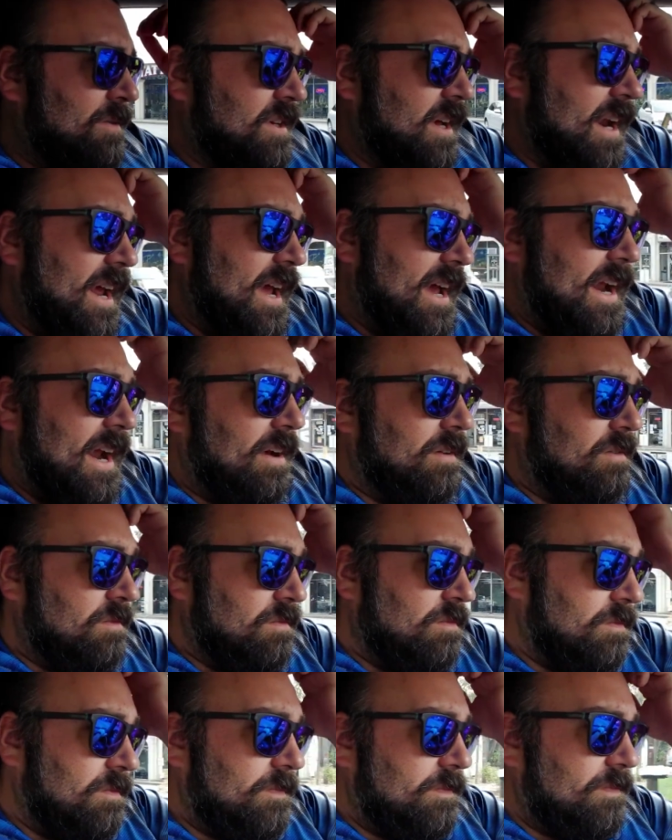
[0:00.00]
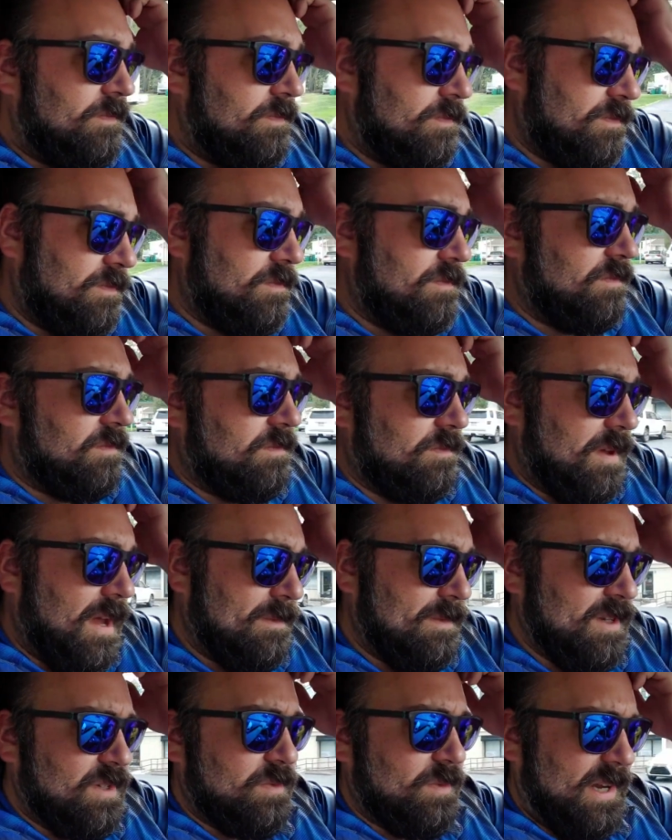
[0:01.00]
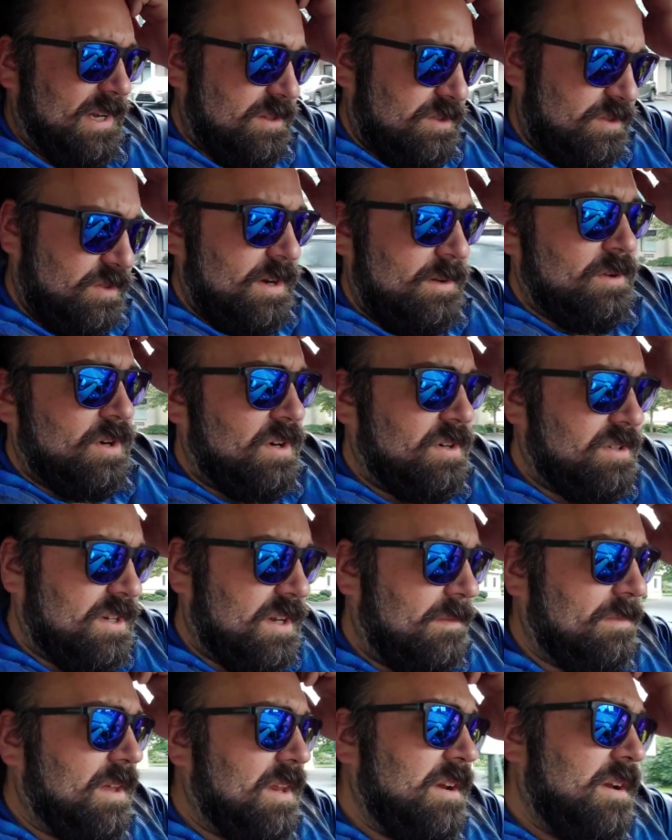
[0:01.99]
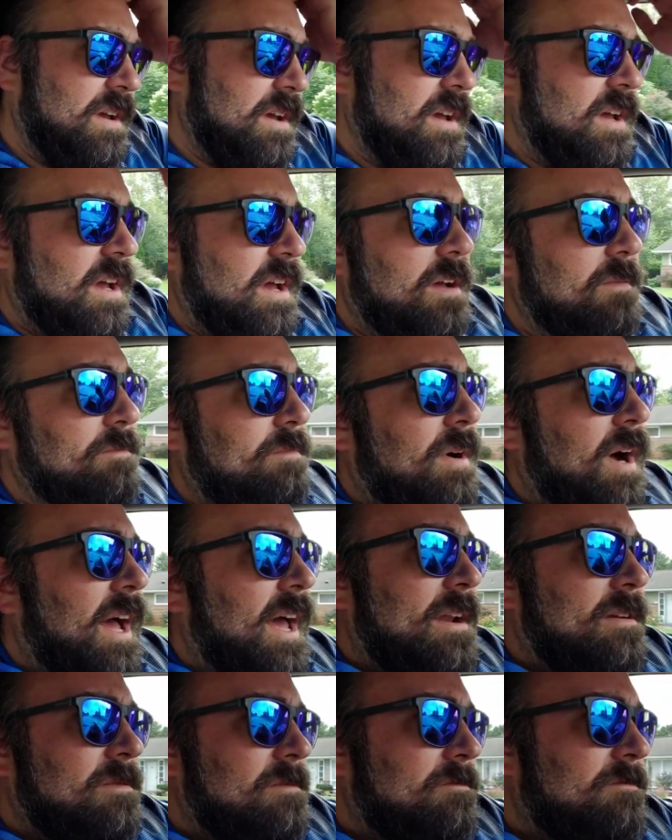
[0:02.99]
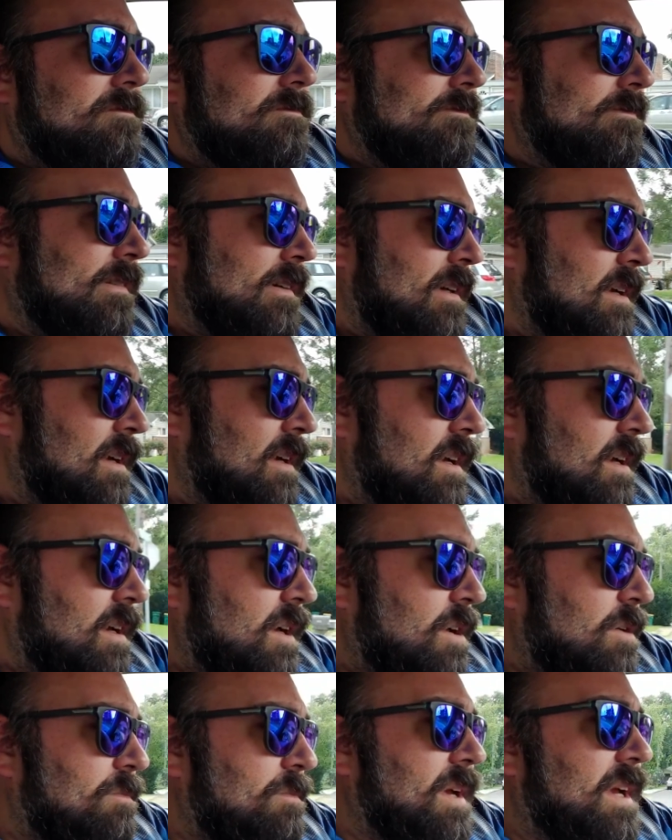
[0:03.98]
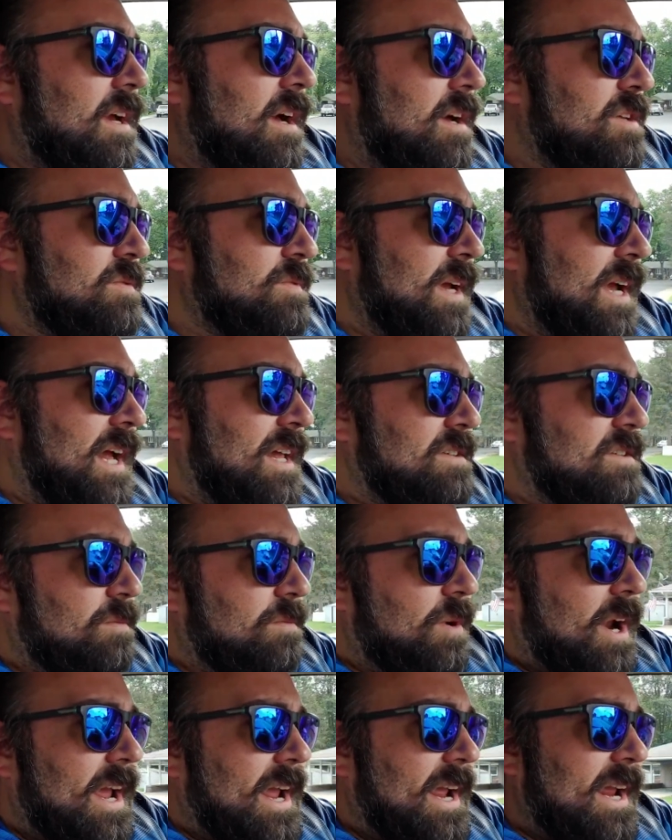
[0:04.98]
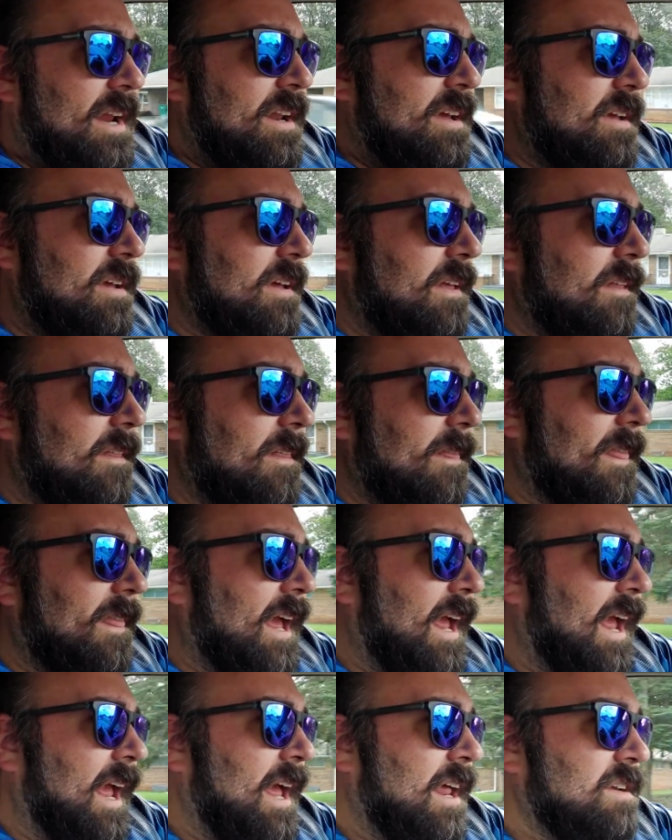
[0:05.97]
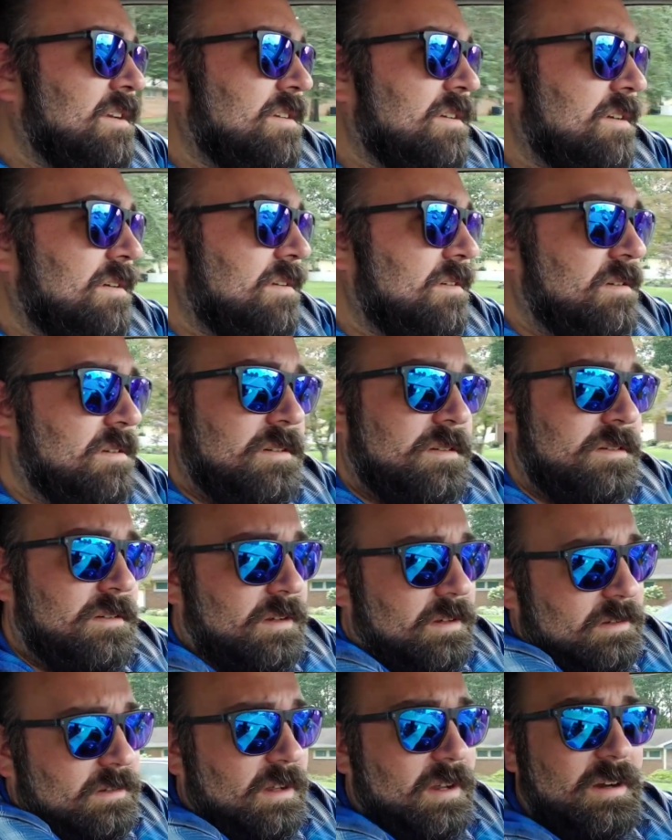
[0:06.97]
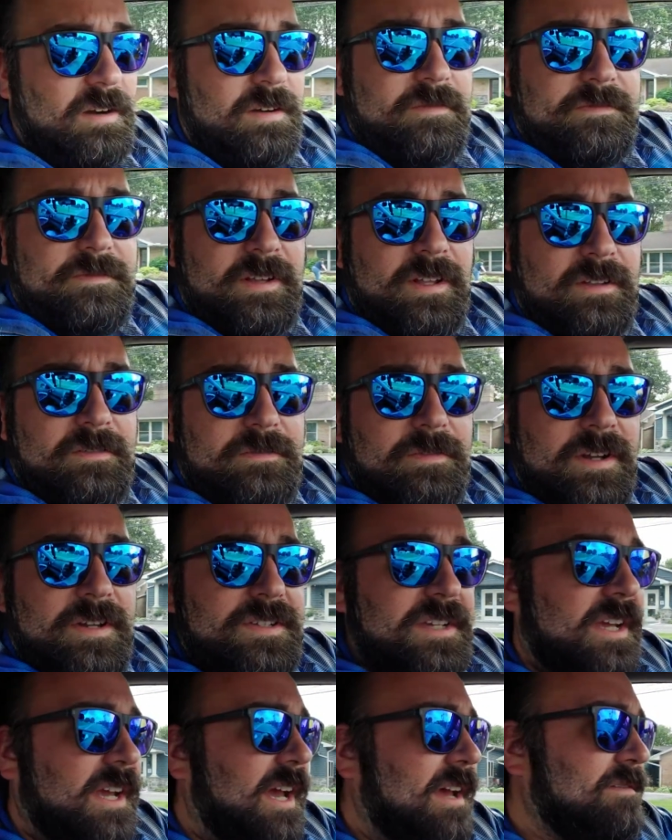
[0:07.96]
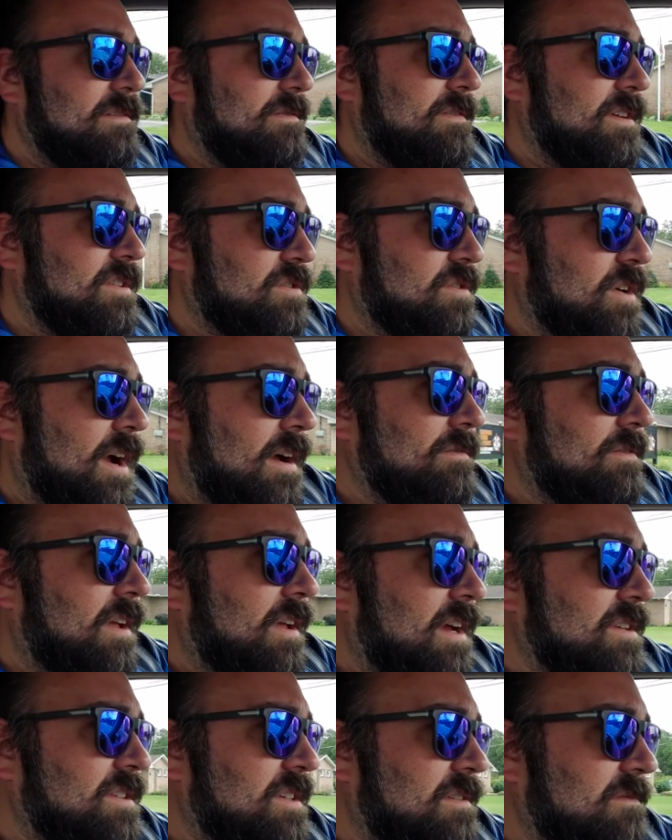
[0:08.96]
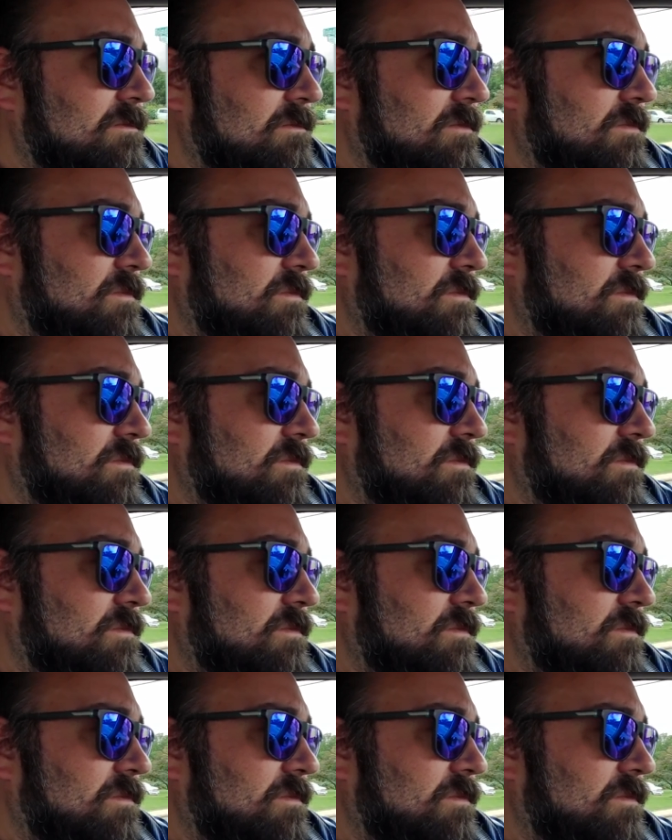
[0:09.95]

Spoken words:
was going to head out and maybe swing a streamer or something. But because we got some rain, and I don't know, I'm feeling frisky. I haven't fished dry flies in